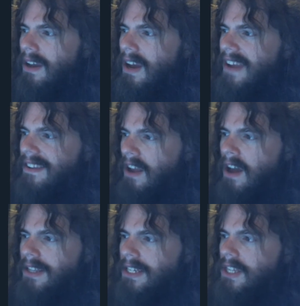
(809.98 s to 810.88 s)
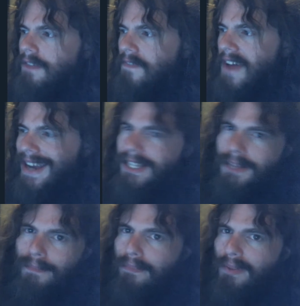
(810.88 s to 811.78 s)
acknowledge the fact
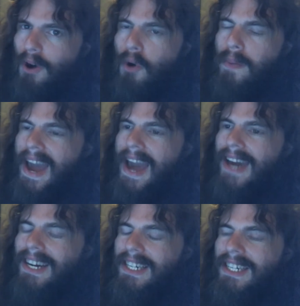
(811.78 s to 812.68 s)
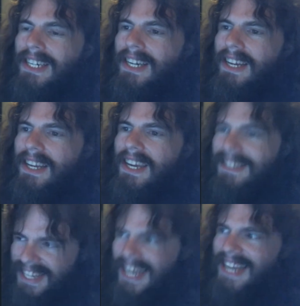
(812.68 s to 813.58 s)
that blowback
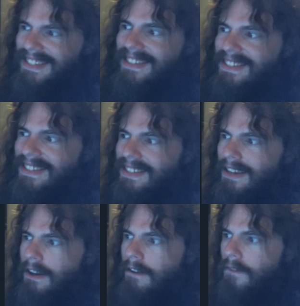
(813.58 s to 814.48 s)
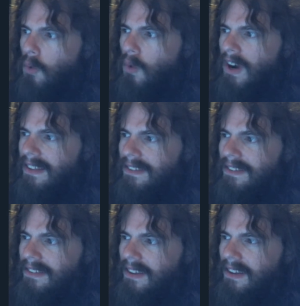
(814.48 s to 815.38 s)
exists for once?